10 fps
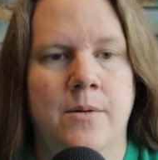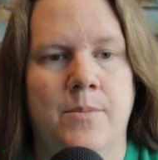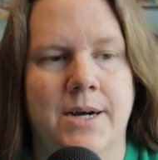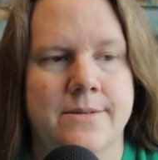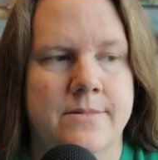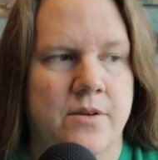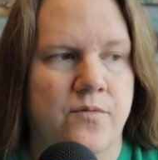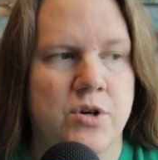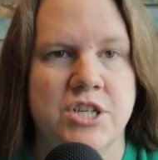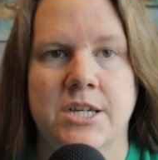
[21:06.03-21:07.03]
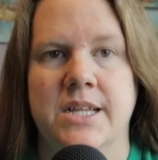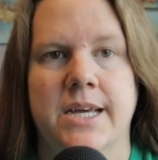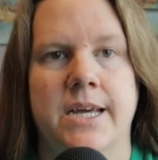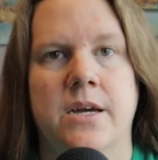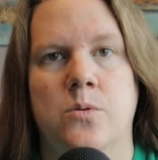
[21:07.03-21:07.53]
But
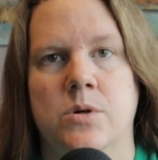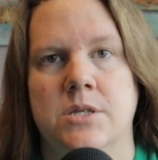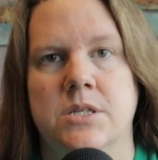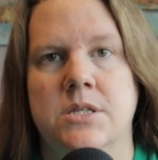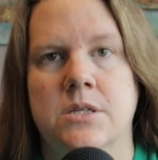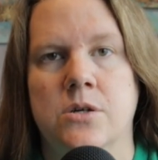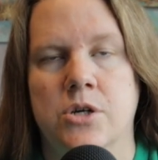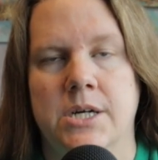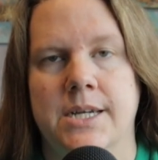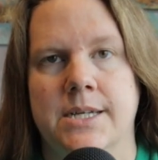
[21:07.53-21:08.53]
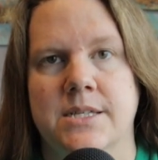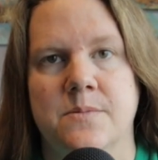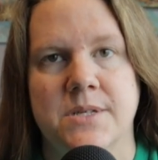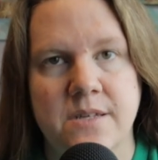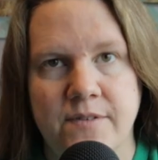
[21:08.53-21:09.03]
unfortunately, it was created
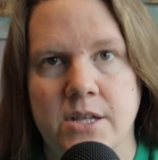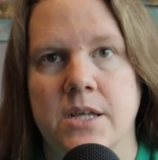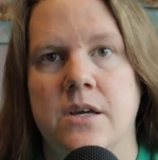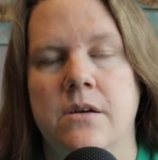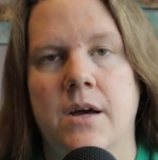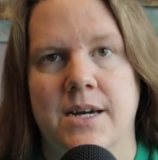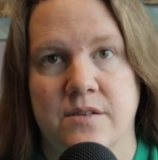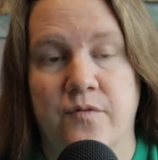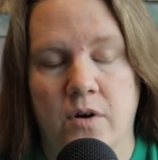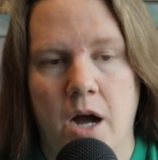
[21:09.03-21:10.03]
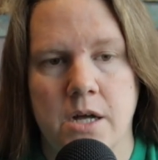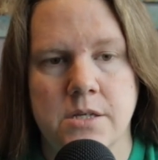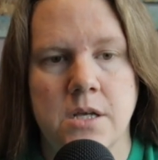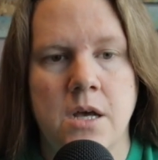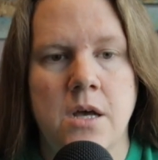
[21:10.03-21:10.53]
specifically as a
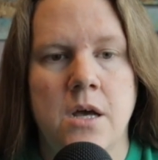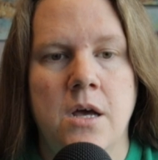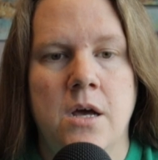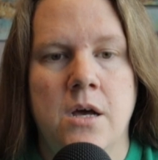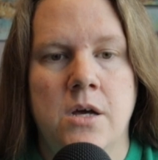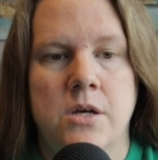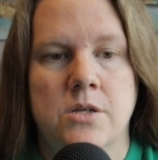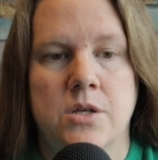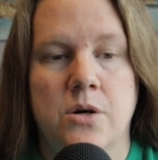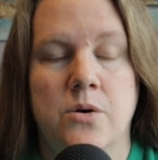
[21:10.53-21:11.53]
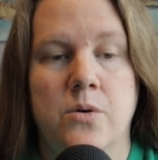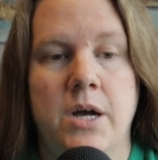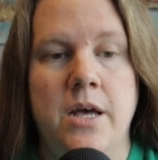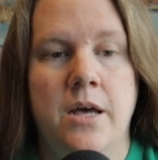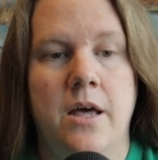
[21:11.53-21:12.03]
front. So
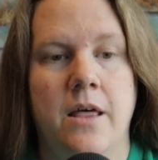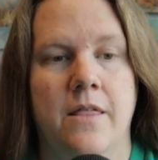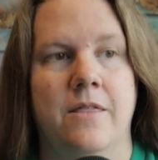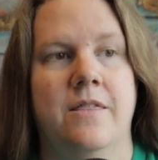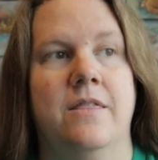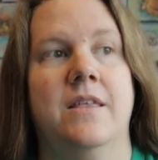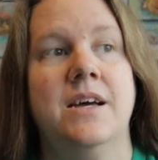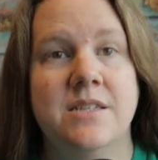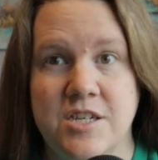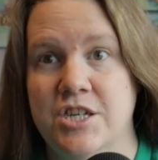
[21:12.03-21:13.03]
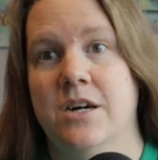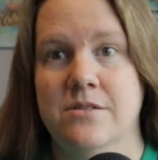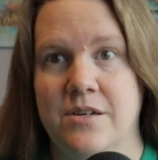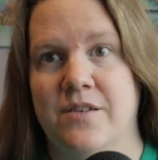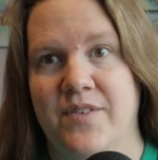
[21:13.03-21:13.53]
this
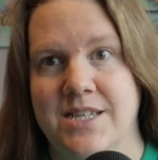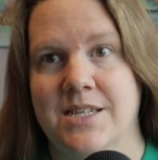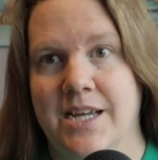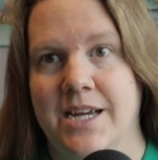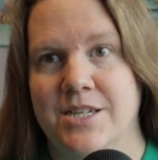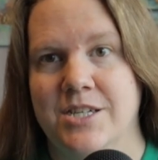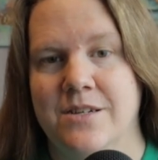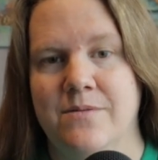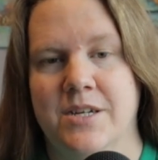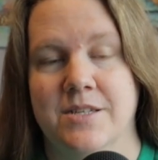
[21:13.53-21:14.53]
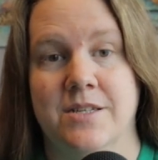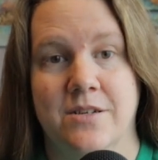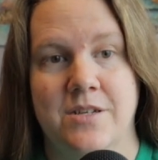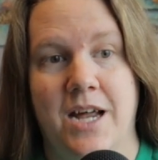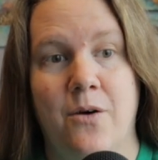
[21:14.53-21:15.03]
shelter investigation, because
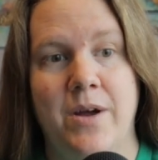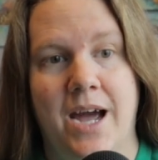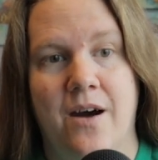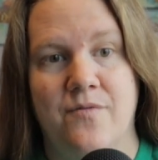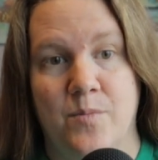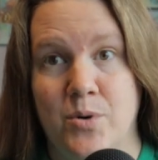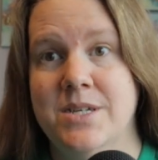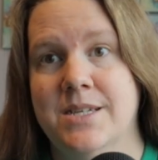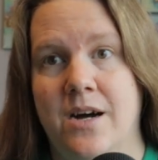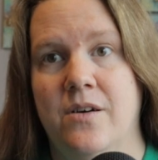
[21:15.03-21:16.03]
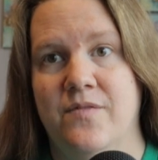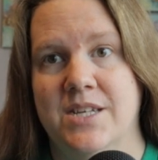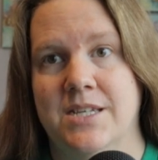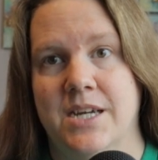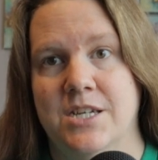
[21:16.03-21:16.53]
now we have the Boy Scout
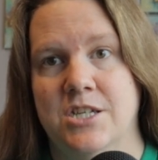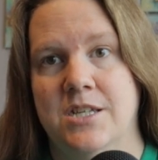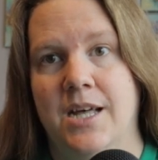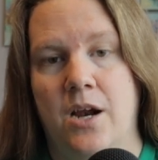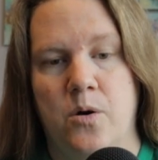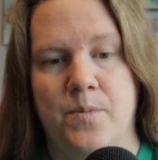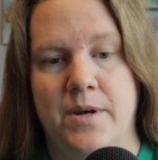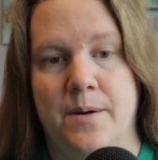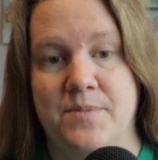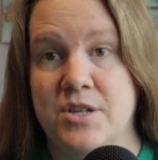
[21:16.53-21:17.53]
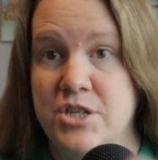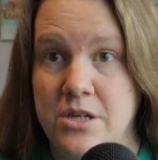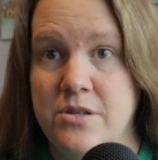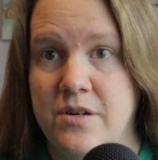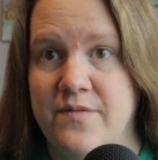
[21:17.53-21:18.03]
investigation that opened up the
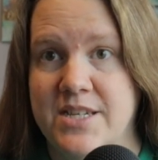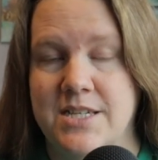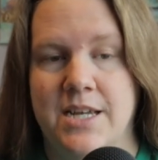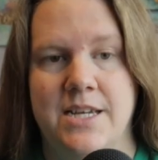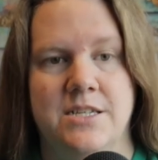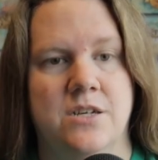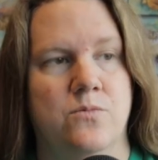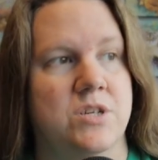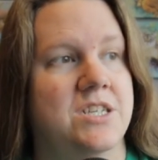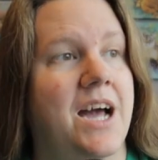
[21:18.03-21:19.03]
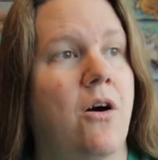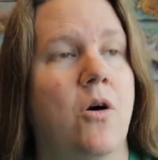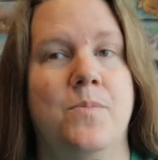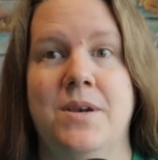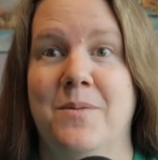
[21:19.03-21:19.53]
shelter investigation, which now
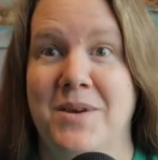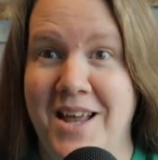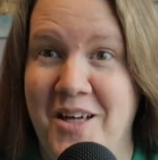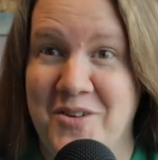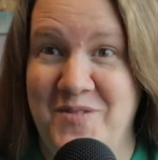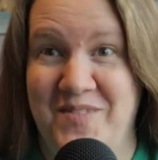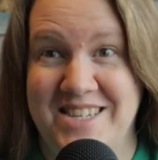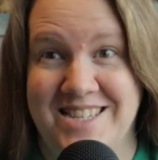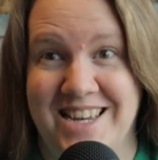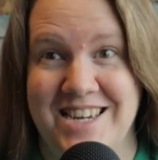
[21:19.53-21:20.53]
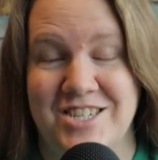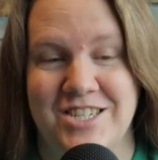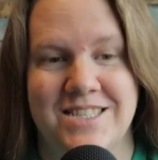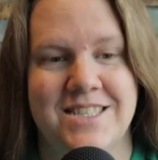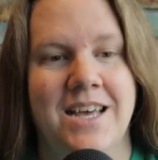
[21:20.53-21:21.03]
opened up another
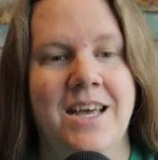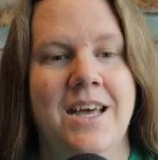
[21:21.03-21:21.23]
investigations.